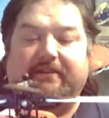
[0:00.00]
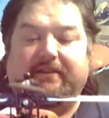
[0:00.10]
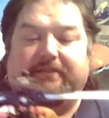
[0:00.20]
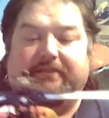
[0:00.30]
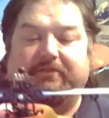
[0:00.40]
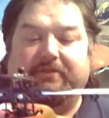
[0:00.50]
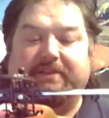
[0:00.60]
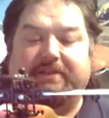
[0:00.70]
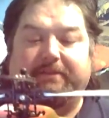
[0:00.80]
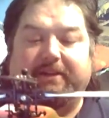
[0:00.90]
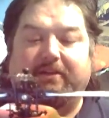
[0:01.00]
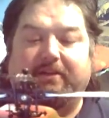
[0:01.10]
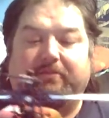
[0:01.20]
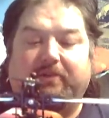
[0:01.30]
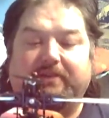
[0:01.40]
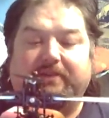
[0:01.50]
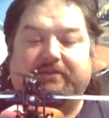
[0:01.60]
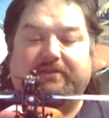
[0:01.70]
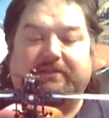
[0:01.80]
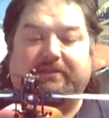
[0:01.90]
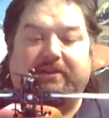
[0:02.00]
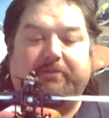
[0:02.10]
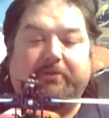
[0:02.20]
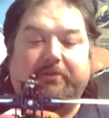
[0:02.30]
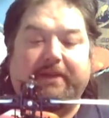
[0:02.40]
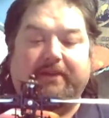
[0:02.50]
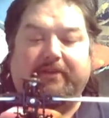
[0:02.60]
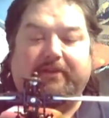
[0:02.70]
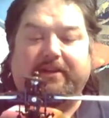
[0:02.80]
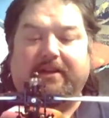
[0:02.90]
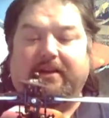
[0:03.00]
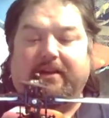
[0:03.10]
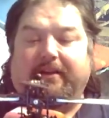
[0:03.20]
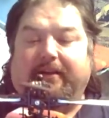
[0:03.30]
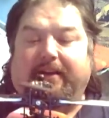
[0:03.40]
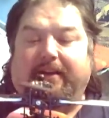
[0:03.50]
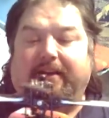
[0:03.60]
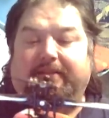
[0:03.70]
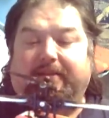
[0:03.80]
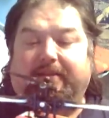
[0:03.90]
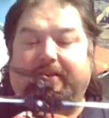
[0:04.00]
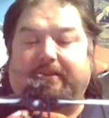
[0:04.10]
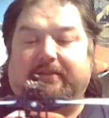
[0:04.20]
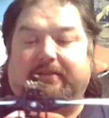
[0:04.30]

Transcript: of course, they made it all brushless and LiPo battery, and